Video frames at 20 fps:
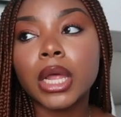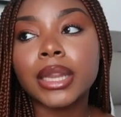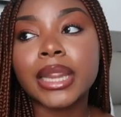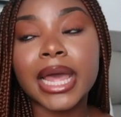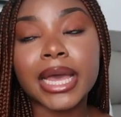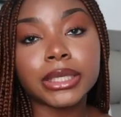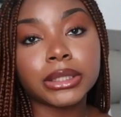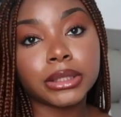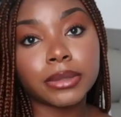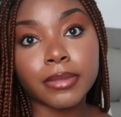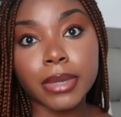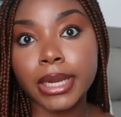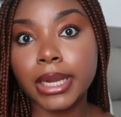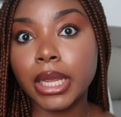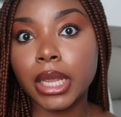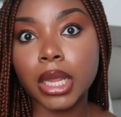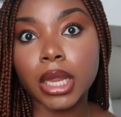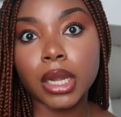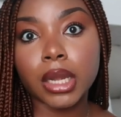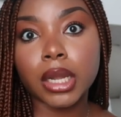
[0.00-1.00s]
last
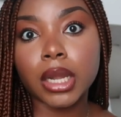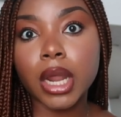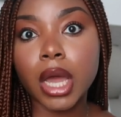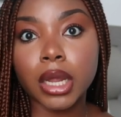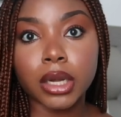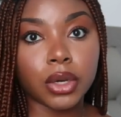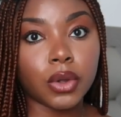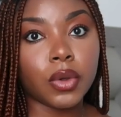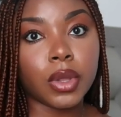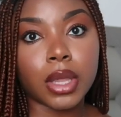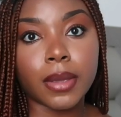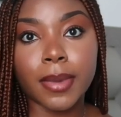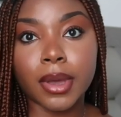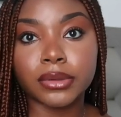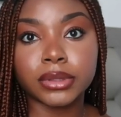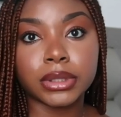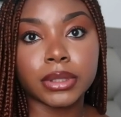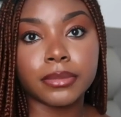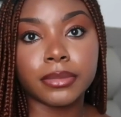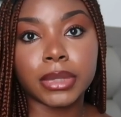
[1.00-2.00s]
minute not knowing
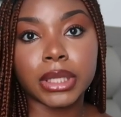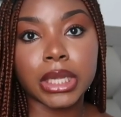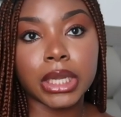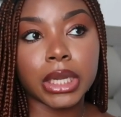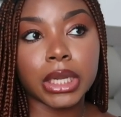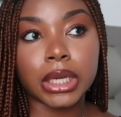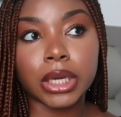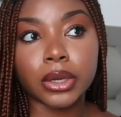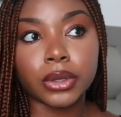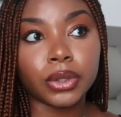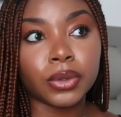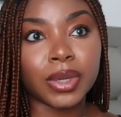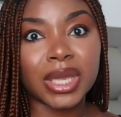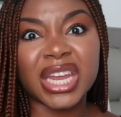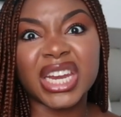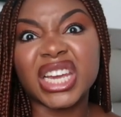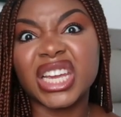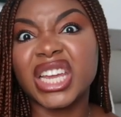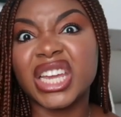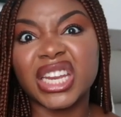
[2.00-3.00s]
about something and now you
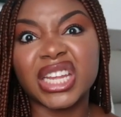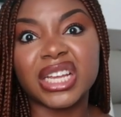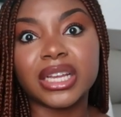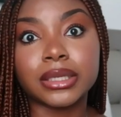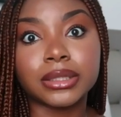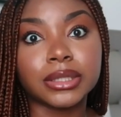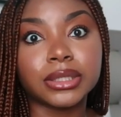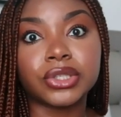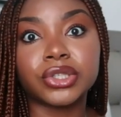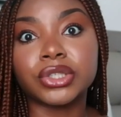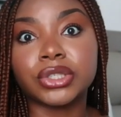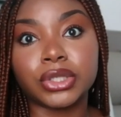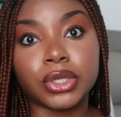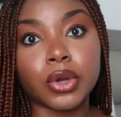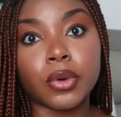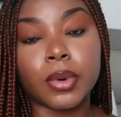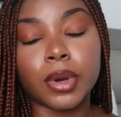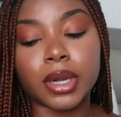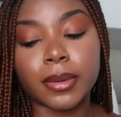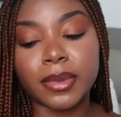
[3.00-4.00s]
cannot get it because it's just
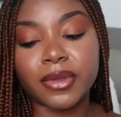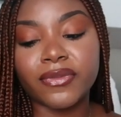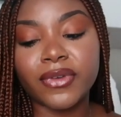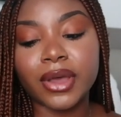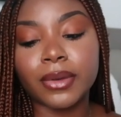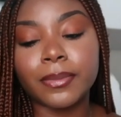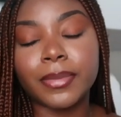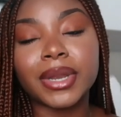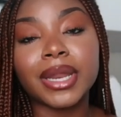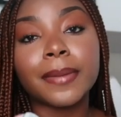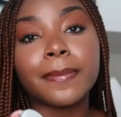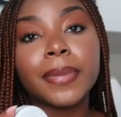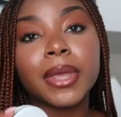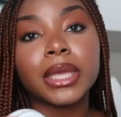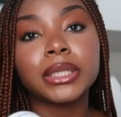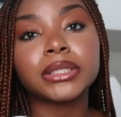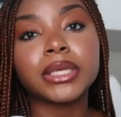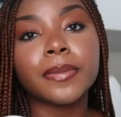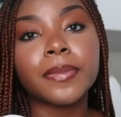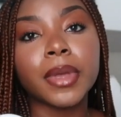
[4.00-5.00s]
nowhere to be found. But I
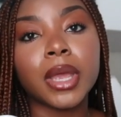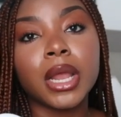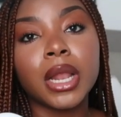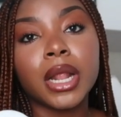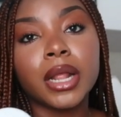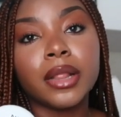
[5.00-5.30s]
picked up,